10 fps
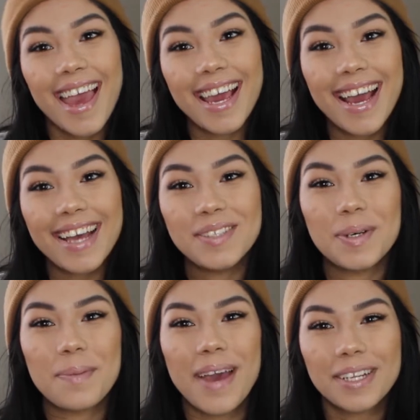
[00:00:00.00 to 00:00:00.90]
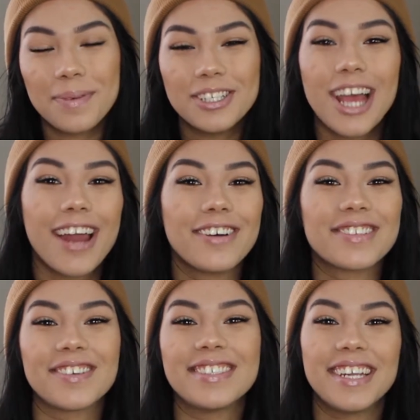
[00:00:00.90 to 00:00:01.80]
Hey guys, welcome back to my channel.
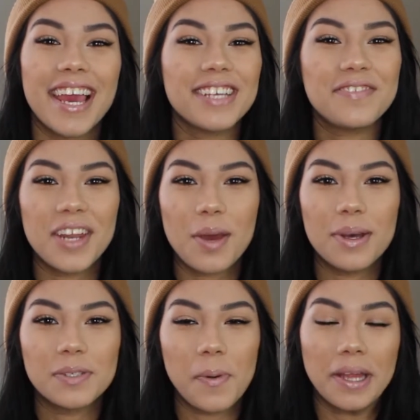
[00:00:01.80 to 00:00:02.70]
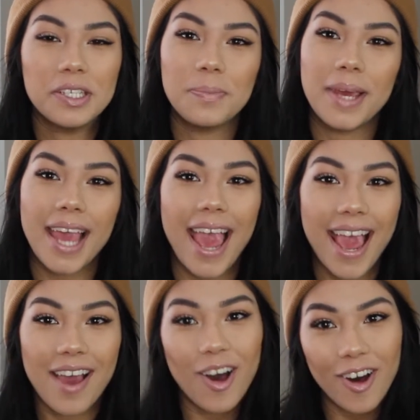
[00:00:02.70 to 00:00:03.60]
So today's video is going to be
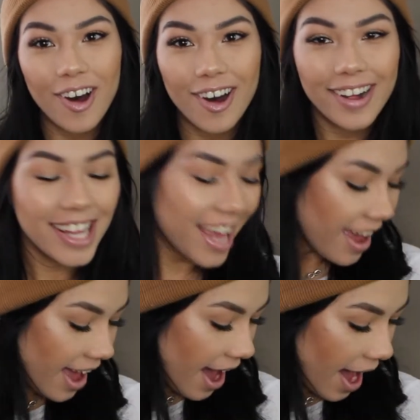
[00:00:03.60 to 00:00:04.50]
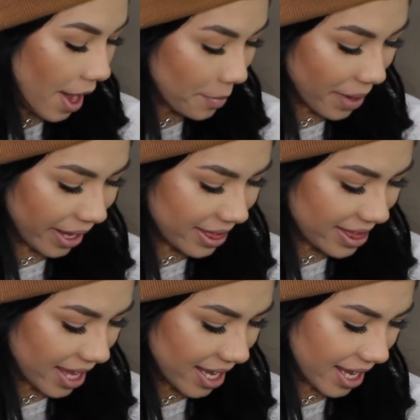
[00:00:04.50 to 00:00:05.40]
a haul. I
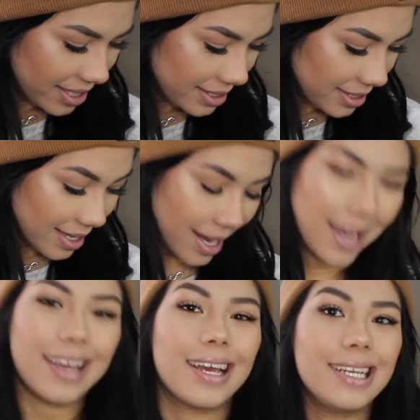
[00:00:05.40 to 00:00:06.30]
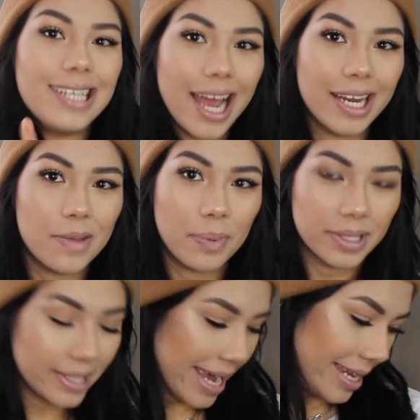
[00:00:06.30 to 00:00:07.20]
think it's like
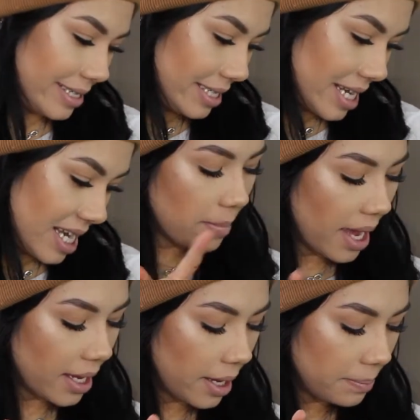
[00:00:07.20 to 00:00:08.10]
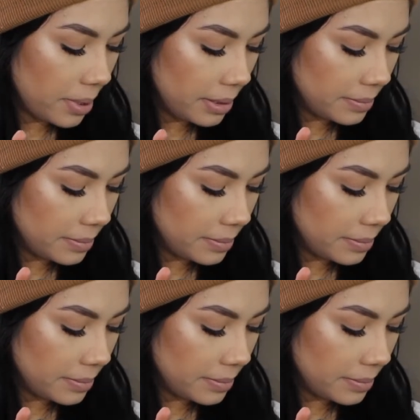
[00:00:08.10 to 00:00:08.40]
90% makeup,